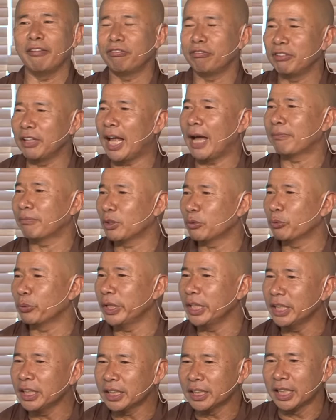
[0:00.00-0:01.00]
flap the
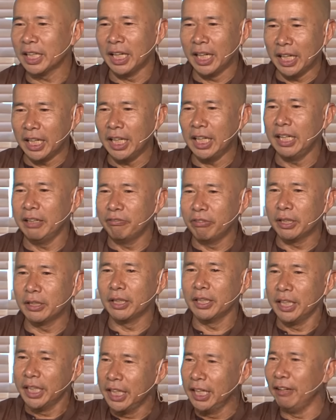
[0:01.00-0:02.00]
wind,
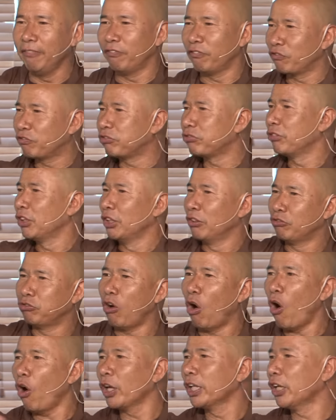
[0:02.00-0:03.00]
even leaf
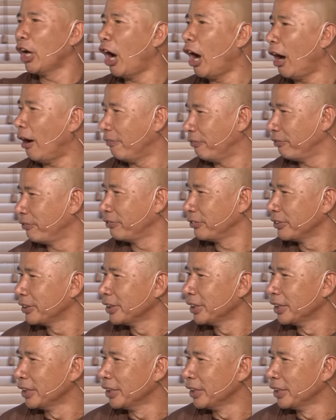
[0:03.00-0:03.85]
falling off,